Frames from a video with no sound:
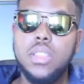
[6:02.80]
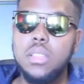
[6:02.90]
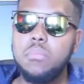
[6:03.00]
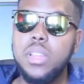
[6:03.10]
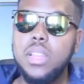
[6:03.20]
the
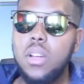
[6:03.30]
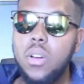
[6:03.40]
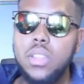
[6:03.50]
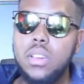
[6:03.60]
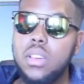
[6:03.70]
email,
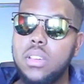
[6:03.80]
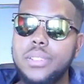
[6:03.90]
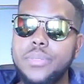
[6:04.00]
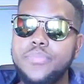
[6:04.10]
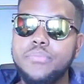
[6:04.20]
on
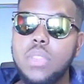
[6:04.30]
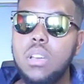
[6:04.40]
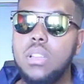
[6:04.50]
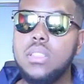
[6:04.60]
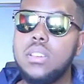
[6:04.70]

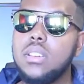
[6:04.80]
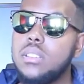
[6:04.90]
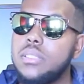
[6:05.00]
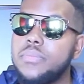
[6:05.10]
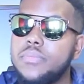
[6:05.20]

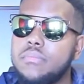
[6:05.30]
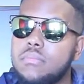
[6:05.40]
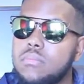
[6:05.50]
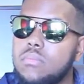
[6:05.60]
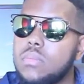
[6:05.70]

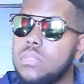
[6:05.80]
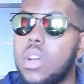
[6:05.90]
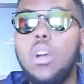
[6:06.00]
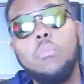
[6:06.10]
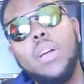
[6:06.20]

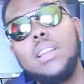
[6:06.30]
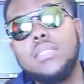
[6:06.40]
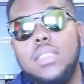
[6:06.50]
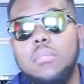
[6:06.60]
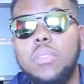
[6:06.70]
the
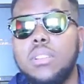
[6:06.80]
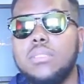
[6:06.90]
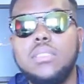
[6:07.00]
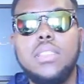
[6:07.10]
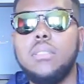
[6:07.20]
compiler's email.
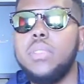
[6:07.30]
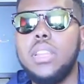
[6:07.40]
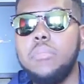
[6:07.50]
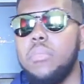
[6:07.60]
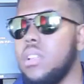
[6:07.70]
Send them
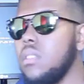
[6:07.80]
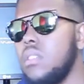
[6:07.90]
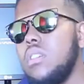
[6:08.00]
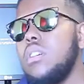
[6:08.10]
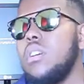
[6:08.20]
an email,
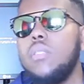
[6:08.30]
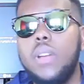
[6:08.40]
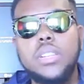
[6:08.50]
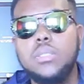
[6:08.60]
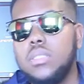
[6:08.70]

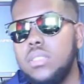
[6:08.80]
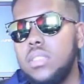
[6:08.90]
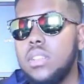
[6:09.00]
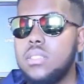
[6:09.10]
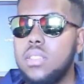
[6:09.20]
write your
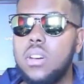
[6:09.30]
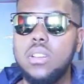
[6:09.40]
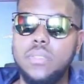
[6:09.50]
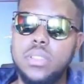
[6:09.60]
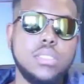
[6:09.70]
details there,
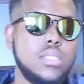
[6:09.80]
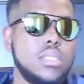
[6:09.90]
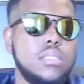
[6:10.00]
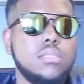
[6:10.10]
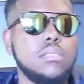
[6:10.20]
all of your
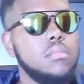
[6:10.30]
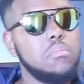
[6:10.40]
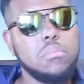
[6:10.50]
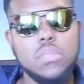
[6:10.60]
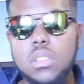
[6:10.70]
details.
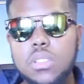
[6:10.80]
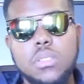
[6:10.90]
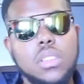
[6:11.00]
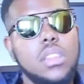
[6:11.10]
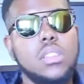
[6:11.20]
You
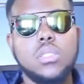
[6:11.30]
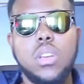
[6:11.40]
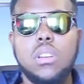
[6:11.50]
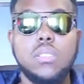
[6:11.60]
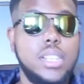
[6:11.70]
send the
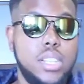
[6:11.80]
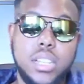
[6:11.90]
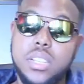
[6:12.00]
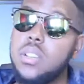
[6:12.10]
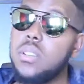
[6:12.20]
song, you
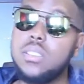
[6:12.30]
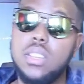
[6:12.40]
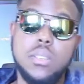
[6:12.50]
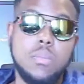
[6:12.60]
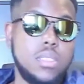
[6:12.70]
attach it, or you
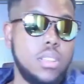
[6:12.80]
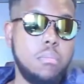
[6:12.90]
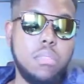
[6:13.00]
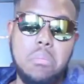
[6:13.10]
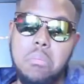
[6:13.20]
send it with
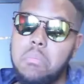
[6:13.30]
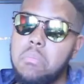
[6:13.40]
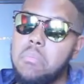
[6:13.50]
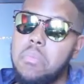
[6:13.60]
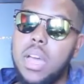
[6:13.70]
something.
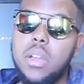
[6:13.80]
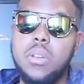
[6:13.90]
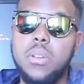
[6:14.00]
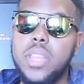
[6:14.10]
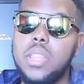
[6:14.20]
I don't
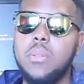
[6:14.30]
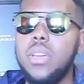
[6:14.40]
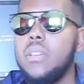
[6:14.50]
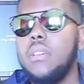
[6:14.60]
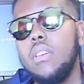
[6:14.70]
know, either
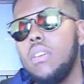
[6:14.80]
way.